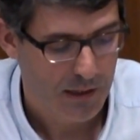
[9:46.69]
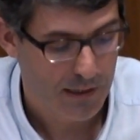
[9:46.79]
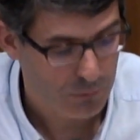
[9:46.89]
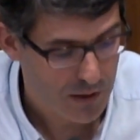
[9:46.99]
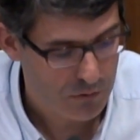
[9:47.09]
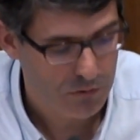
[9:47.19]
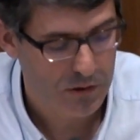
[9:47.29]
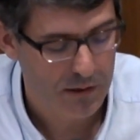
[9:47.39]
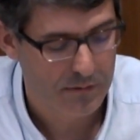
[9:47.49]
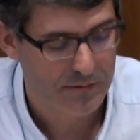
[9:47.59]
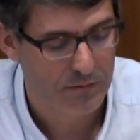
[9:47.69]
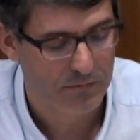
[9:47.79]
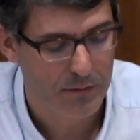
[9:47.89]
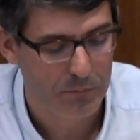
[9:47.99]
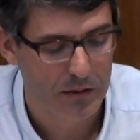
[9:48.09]
Laudato Si itself
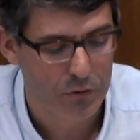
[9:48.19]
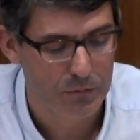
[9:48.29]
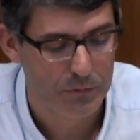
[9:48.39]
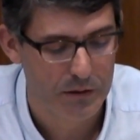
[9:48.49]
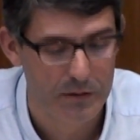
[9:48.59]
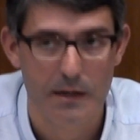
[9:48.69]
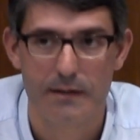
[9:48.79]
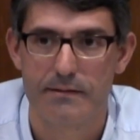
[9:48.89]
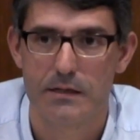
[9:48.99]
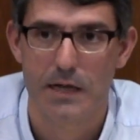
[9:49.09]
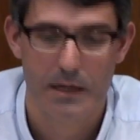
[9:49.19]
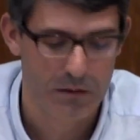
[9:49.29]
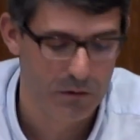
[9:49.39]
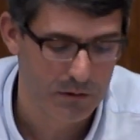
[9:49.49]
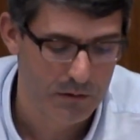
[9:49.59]
can be interpreted as a
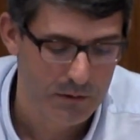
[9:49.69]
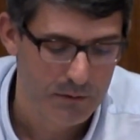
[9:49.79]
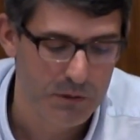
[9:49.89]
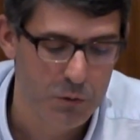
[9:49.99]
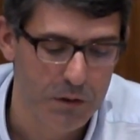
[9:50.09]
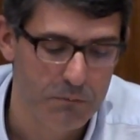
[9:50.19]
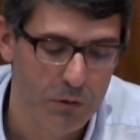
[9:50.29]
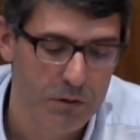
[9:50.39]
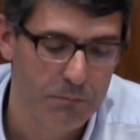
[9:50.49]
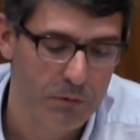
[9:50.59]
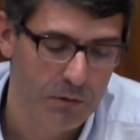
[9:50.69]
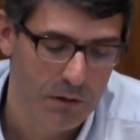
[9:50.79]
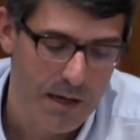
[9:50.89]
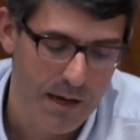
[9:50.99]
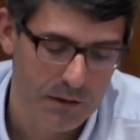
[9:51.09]
dialogue between multiple
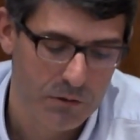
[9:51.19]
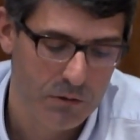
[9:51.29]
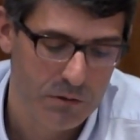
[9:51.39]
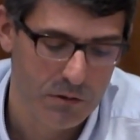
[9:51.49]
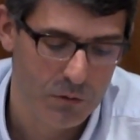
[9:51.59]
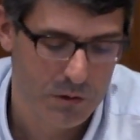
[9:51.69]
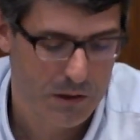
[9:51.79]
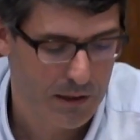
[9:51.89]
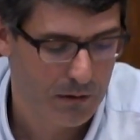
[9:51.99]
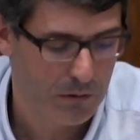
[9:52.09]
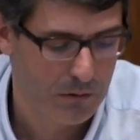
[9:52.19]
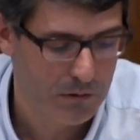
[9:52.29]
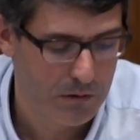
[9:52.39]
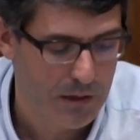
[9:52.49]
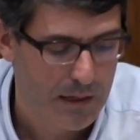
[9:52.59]
actors or stakeholders,